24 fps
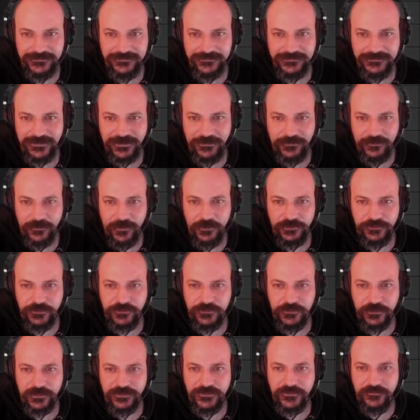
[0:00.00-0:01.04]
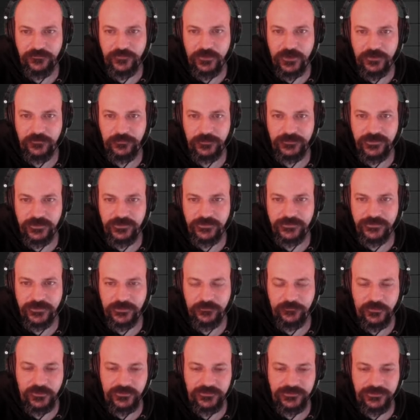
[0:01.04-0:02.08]
You know, 125%
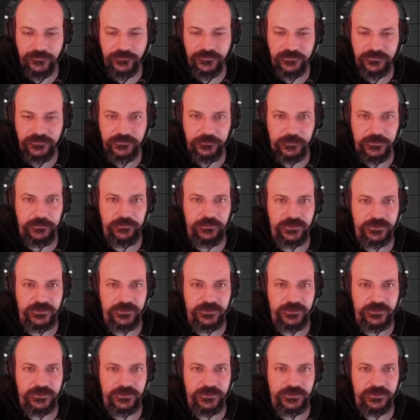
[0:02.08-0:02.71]
sacrifice level seems to be pretty